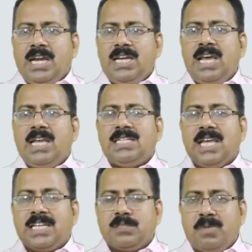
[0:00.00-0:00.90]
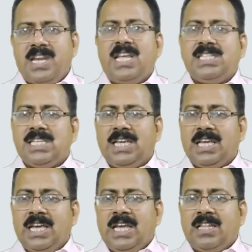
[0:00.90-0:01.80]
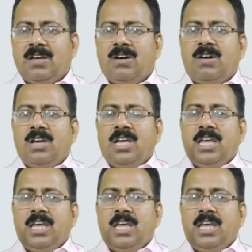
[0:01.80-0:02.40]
India is experiencing the